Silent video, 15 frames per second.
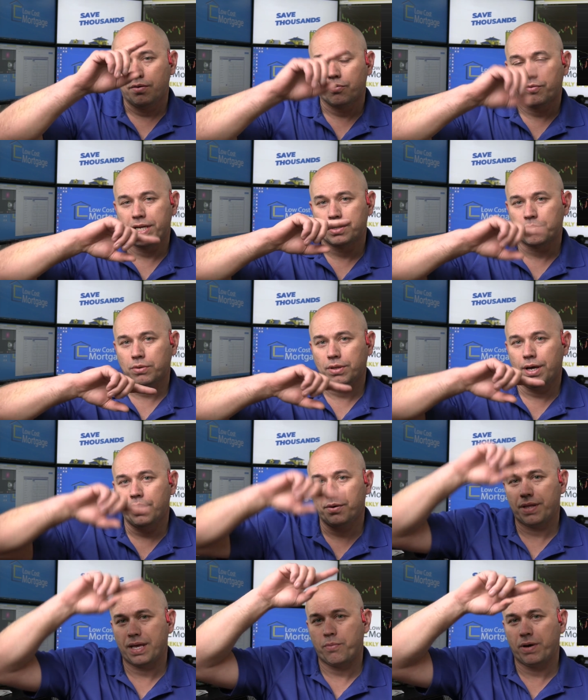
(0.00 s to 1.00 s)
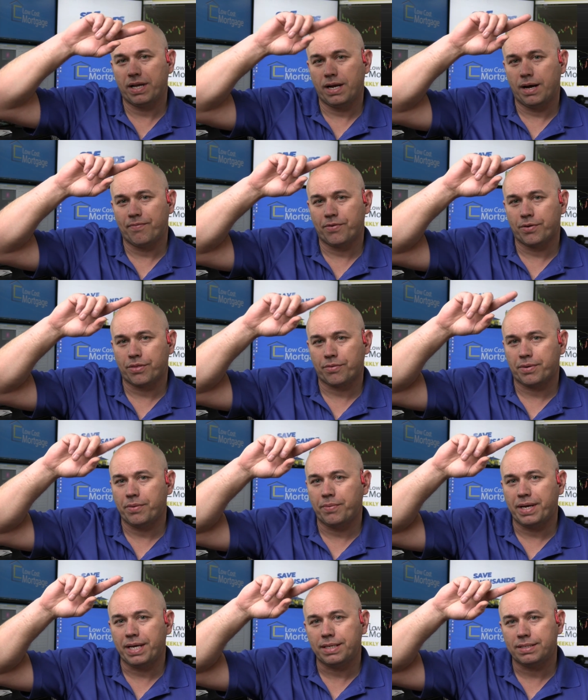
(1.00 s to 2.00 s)
Rates were low. They went up for 3
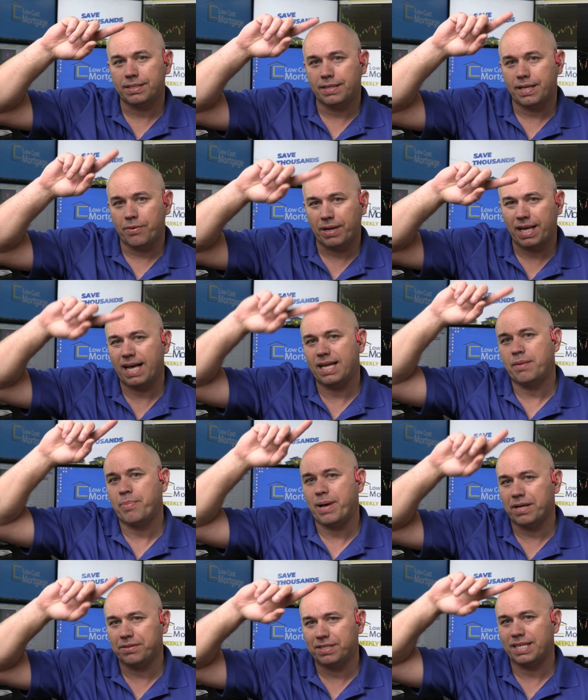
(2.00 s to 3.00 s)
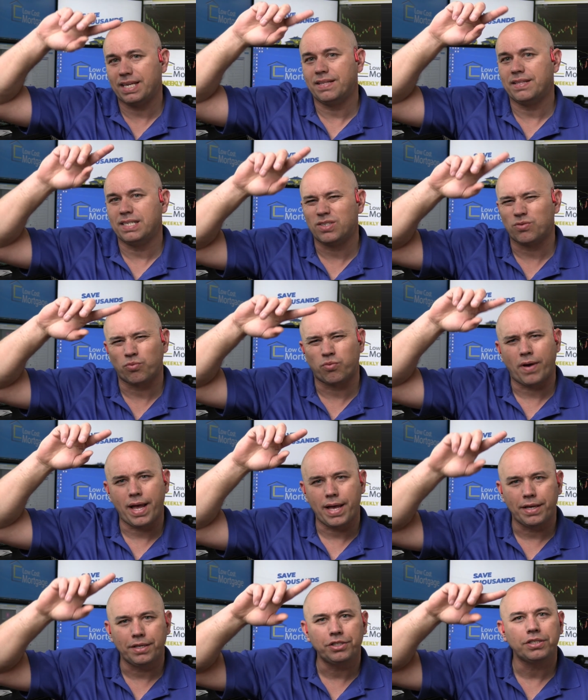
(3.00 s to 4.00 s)
weeks and they were kind of bouncing in this
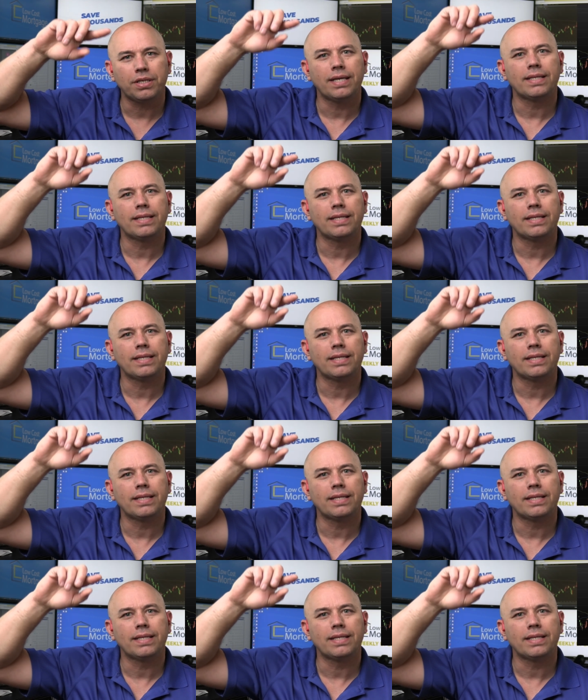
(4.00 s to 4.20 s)
range.